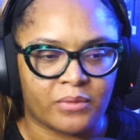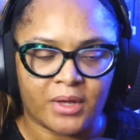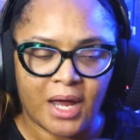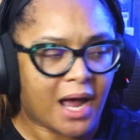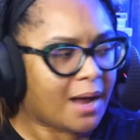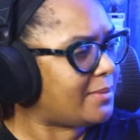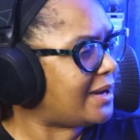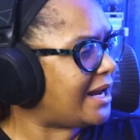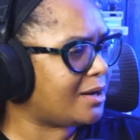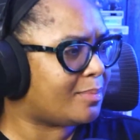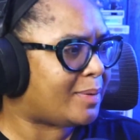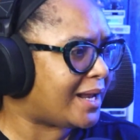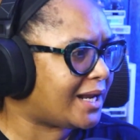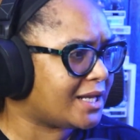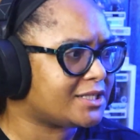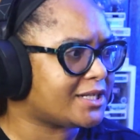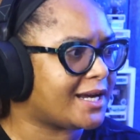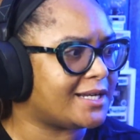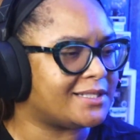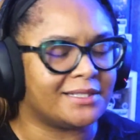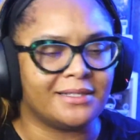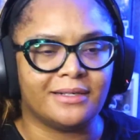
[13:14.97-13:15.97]
I'm not
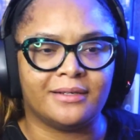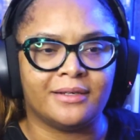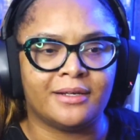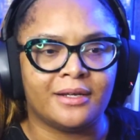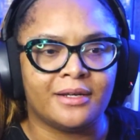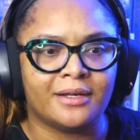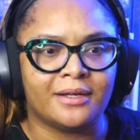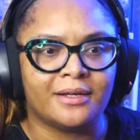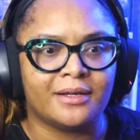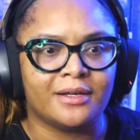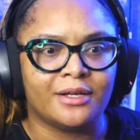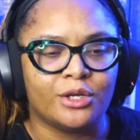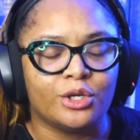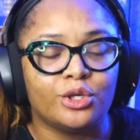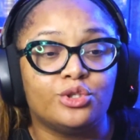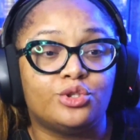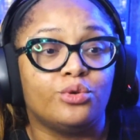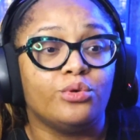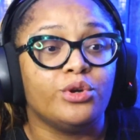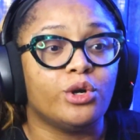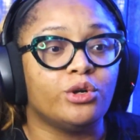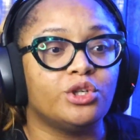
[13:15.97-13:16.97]
apologizing.
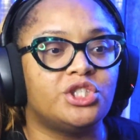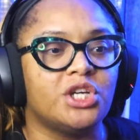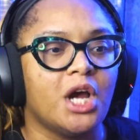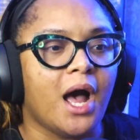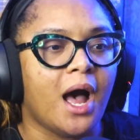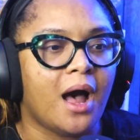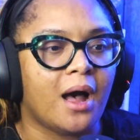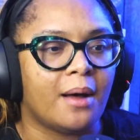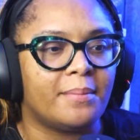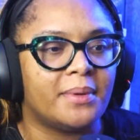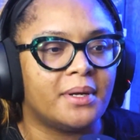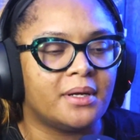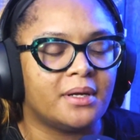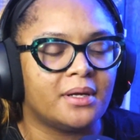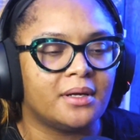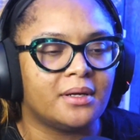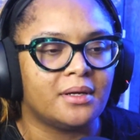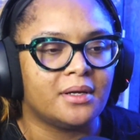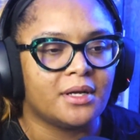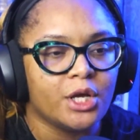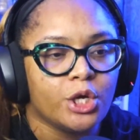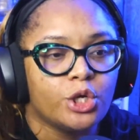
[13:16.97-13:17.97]
Do your job.
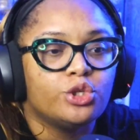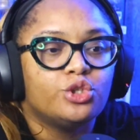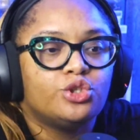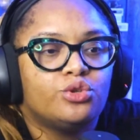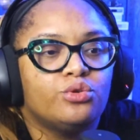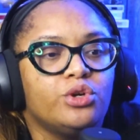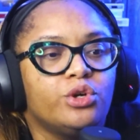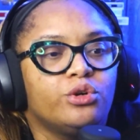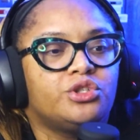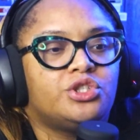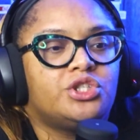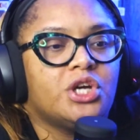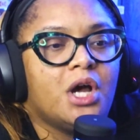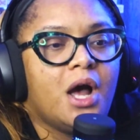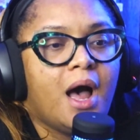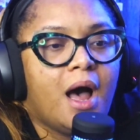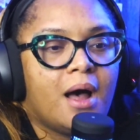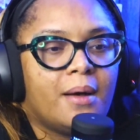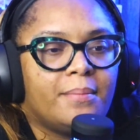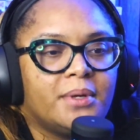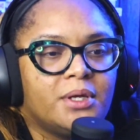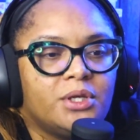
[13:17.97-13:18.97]
Do your
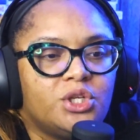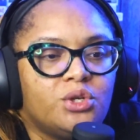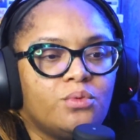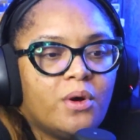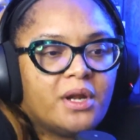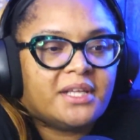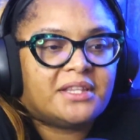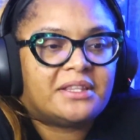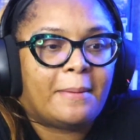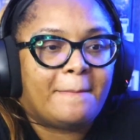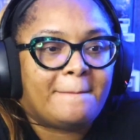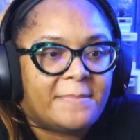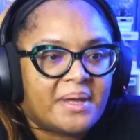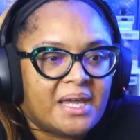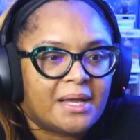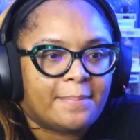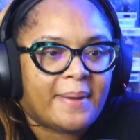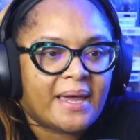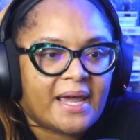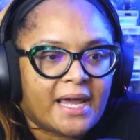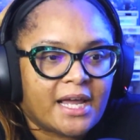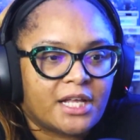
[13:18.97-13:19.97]
job. You wanted the big
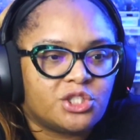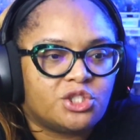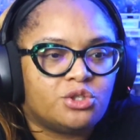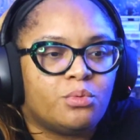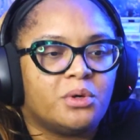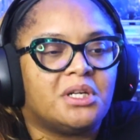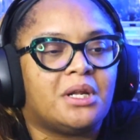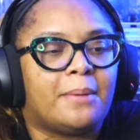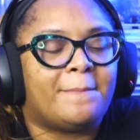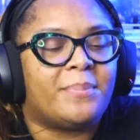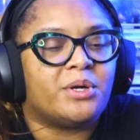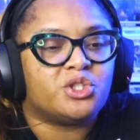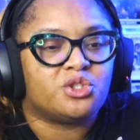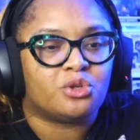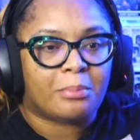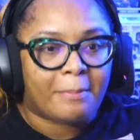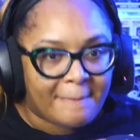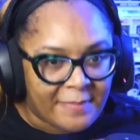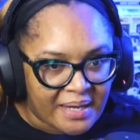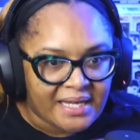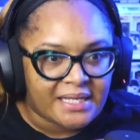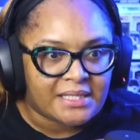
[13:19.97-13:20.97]
pants? You wanted to put your
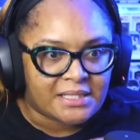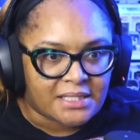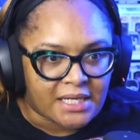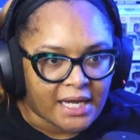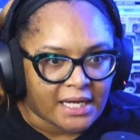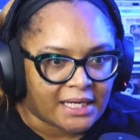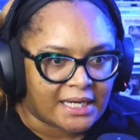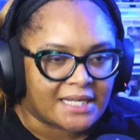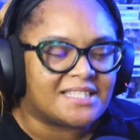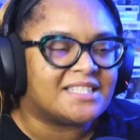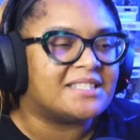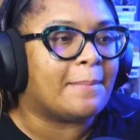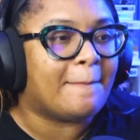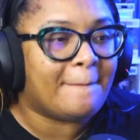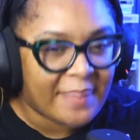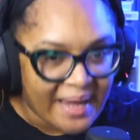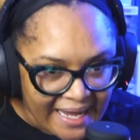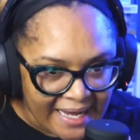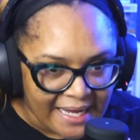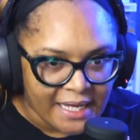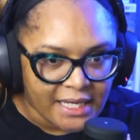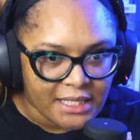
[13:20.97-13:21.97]
big dick in some
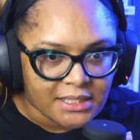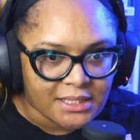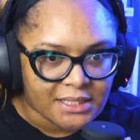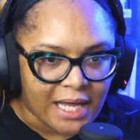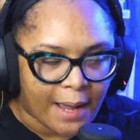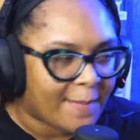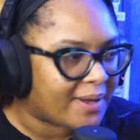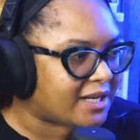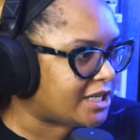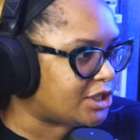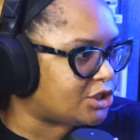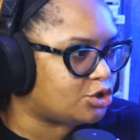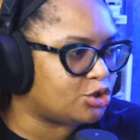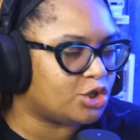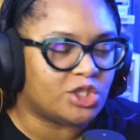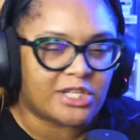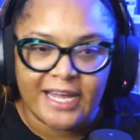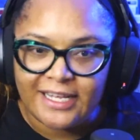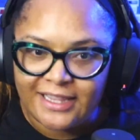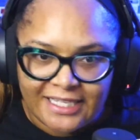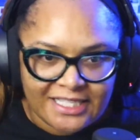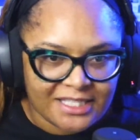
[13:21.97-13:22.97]
pants? I'm gonna need you to
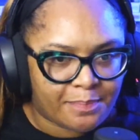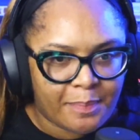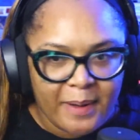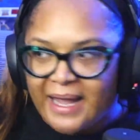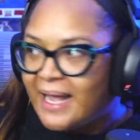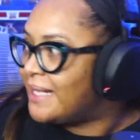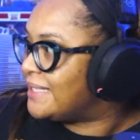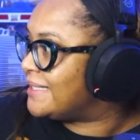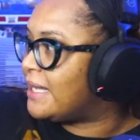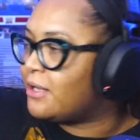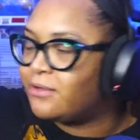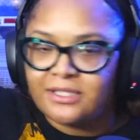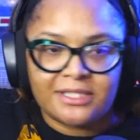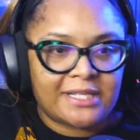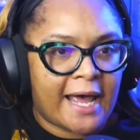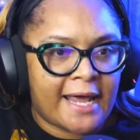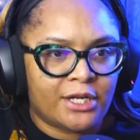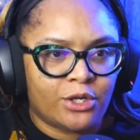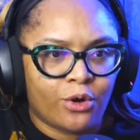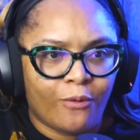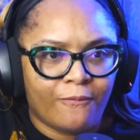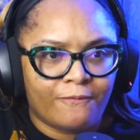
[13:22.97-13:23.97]
take these pants outside
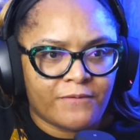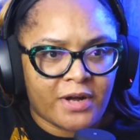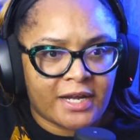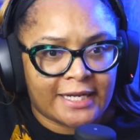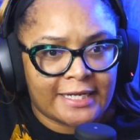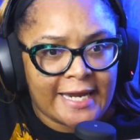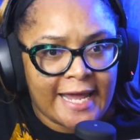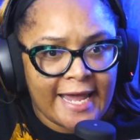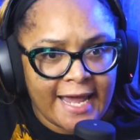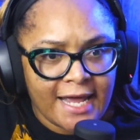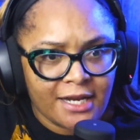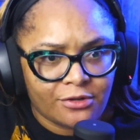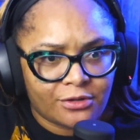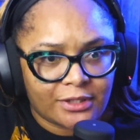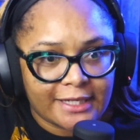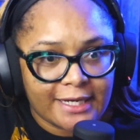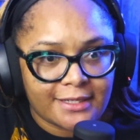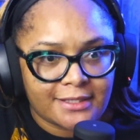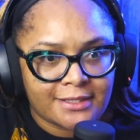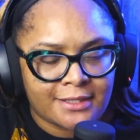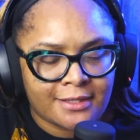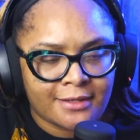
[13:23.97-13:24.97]
and go fucking handle
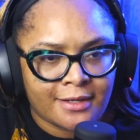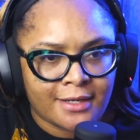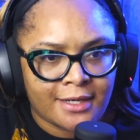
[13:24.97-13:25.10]
it.